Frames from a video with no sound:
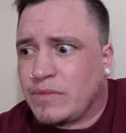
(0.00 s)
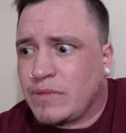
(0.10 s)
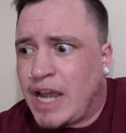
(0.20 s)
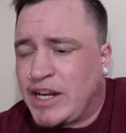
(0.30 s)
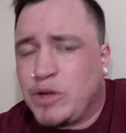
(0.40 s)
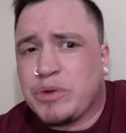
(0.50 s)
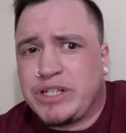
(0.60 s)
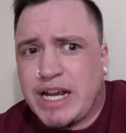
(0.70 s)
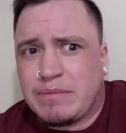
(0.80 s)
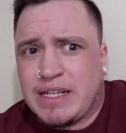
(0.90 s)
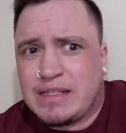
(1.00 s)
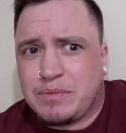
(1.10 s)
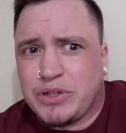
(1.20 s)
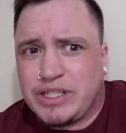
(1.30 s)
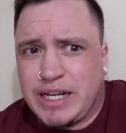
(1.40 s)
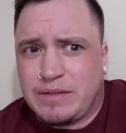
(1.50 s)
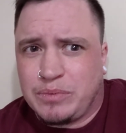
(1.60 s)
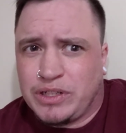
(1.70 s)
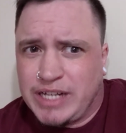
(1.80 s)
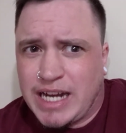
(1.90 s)
I do project
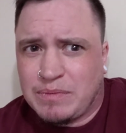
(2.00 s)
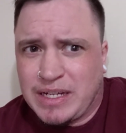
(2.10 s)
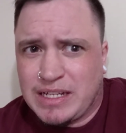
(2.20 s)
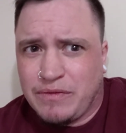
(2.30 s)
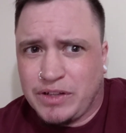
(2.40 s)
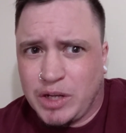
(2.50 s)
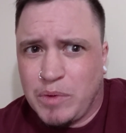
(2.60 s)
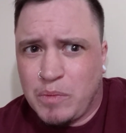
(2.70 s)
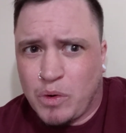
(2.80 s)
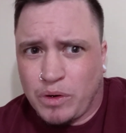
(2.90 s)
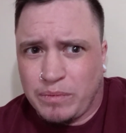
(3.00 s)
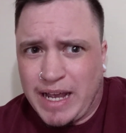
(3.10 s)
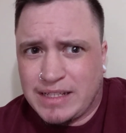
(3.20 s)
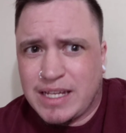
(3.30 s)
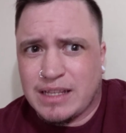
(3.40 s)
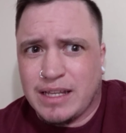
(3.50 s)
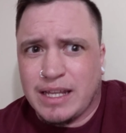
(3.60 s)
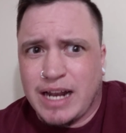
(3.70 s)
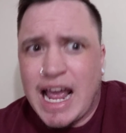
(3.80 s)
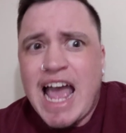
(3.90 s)
myself a little bit more masculine
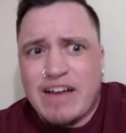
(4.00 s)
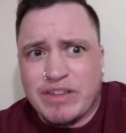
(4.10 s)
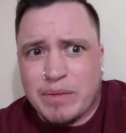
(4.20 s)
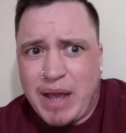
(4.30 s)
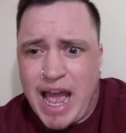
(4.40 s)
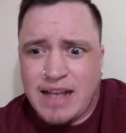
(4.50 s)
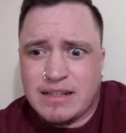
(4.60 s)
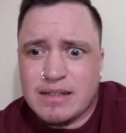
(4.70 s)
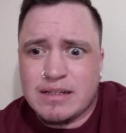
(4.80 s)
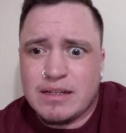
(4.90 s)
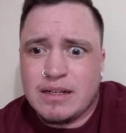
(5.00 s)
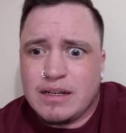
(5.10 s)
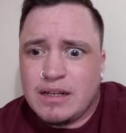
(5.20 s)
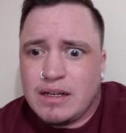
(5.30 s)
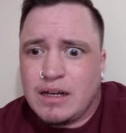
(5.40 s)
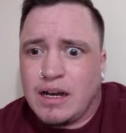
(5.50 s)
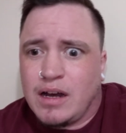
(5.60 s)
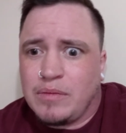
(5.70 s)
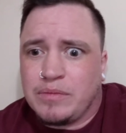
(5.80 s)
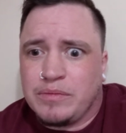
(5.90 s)
than I have in the past.
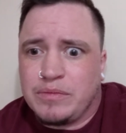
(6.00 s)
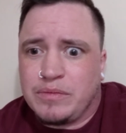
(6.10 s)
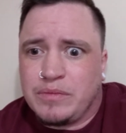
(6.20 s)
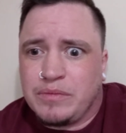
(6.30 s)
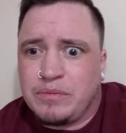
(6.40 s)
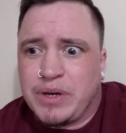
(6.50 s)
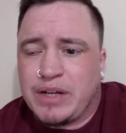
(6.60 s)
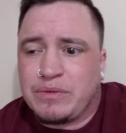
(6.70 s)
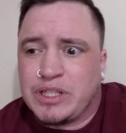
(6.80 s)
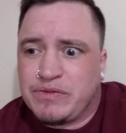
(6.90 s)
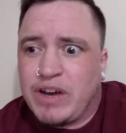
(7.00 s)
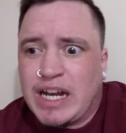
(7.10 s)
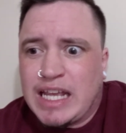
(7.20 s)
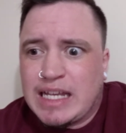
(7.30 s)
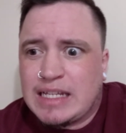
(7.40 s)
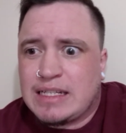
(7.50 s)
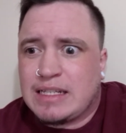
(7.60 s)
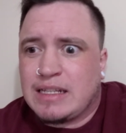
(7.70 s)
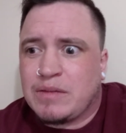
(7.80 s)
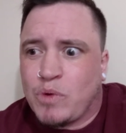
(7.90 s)
Um, but what's funny is
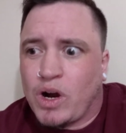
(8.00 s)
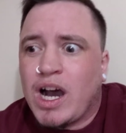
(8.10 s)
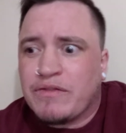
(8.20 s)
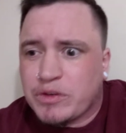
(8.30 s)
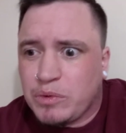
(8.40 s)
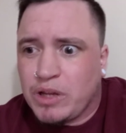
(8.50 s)
the more comfortable